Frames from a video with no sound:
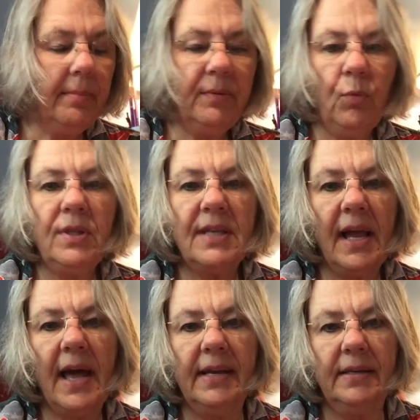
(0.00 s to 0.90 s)
But once
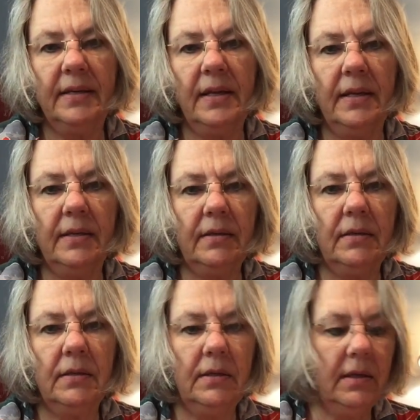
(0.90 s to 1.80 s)
I got it done,
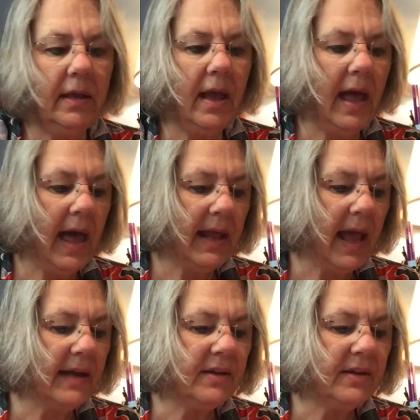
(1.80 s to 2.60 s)
I